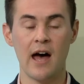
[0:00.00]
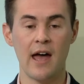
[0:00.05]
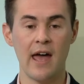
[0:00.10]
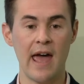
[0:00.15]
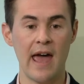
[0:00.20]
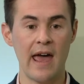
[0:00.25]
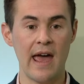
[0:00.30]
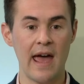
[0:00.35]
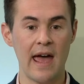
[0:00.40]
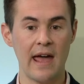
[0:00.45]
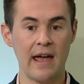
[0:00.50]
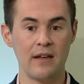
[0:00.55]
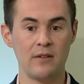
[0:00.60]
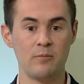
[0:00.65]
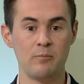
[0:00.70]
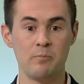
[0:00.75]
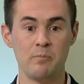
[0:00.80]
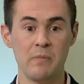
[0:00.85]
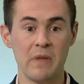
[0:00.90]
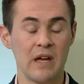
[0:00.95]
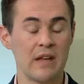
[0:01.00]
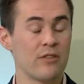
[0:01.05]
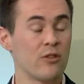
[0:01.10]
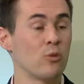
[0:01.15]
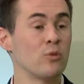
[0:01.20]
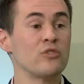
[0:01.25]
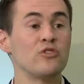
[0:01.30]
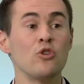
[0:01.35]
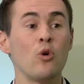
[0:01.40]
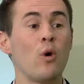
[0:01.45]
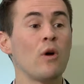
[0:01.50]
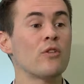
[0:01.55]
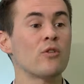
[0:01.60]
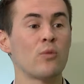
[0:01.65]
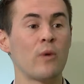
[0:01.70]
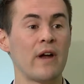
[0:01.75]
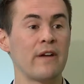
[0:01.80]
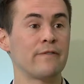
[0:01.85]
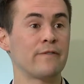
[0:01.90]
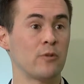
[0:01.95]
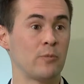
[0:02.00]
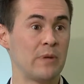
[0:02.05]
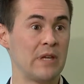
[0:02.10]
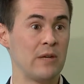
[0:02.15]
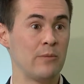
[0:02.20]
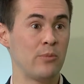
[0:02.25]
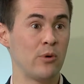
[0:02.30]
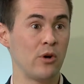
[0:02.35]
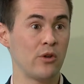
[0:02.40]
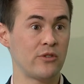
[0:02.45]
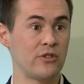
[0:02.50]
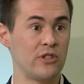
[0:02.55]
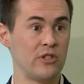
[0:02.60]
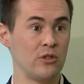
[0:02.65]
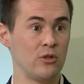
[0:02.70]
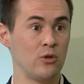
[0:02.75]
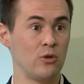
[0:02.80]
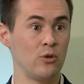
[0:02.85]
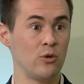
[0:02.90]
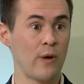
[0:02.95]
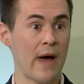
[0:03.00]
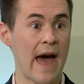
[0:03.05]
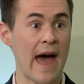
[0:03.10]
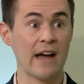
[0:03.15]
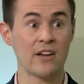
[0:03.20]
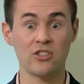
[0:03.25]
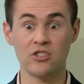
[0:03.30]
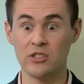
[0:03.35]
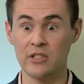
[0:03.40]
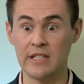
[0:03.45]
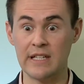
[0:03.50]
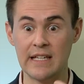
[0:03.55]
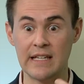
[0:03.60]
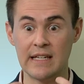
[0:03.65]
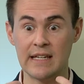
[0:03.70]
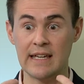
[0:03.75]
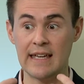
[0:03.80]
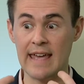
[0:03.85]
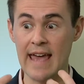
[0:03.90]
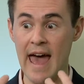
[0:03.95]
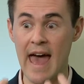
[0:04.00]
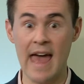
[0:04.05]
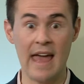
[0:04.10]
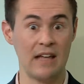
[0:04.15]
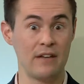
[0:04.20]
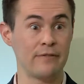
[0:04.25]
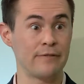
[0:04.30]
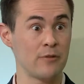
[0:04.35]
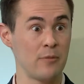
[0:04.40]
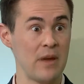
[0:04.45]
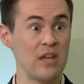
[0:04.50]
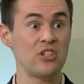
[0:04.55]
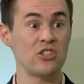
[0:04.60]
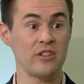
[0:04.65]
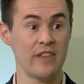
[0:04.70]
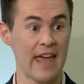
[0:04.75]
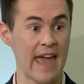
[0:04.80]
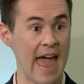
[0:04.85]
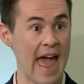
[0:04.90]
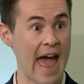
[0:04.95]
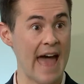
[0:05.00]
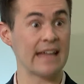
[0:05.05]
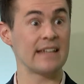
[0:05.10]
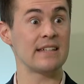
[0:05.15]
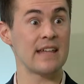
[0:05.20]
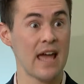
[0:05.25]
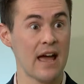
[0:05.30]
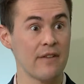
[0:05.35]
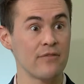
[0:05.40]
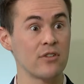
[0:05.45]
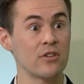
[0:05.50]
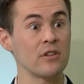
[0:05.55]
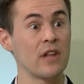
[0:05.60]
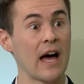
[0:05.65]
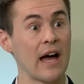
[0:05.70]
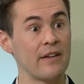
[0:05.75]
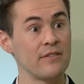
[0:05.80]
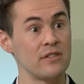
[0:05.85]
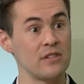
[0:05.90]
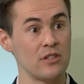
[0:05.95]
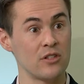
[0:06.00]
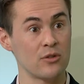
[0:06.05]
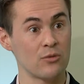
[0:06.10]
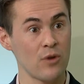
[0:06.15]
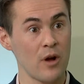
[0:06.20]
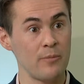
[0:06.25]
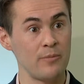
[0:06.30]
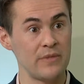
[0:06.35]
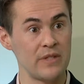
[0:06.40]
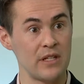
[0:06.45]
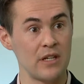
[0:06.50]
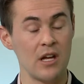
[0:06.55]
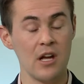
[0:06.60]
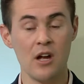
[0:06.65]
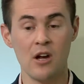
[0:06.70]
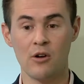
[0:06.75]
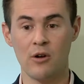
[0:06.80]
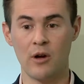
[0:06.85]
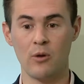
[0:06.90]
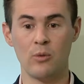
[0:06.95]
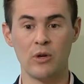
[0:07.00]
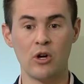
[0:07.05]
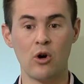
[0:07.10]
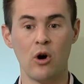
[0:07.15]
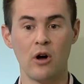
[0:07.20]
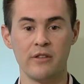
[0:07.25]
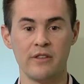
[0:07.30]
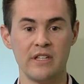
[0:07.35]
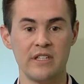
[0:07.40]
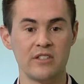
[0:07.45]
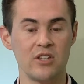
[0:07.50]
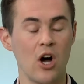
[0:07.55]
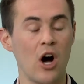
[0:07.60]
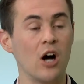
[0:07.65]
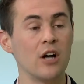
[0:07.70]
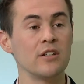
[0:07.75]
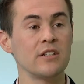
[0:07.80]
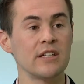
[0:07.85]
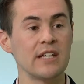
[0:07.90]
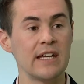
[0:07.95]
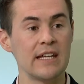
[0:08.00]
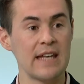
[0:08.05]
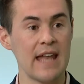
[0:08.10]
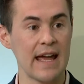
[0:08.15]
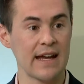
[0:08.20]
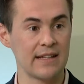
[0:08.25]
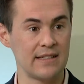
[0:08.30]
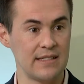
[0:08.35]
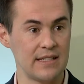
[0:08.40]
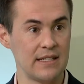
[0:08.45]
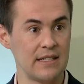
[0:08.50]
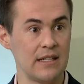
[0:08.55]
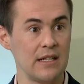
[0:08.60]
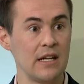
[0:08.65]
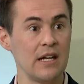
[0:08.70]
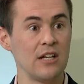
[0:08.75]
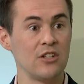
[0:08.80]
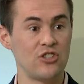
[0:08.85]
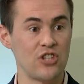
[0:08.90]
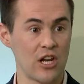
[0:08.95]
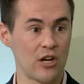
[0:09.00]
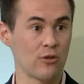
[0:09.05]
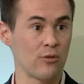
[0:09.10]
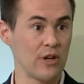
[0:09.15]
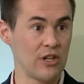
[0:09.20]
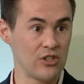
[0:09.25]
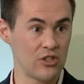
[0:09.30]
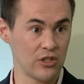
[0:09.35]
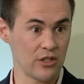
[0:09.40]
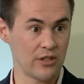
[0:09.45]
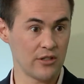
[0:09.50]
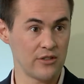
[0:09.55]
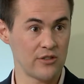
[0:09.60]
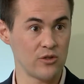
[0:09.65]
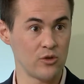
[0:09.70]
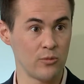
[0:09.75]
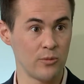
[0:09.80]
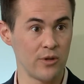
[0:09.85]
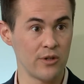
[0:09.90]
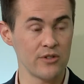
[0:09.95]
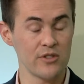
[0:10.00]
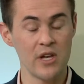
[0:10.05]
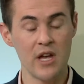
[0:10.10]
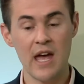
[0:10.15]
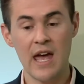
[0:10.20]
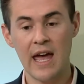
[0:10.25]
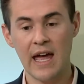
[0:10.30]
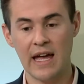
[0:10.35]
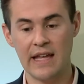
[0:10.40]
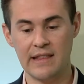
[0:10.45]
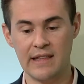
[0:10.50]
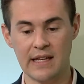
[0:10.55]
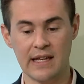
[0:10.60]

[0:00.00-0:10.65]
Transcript: and there was no other way for people to actually get information. They had to have their lives interrupted, right? We call these unconnected generation consumers. In the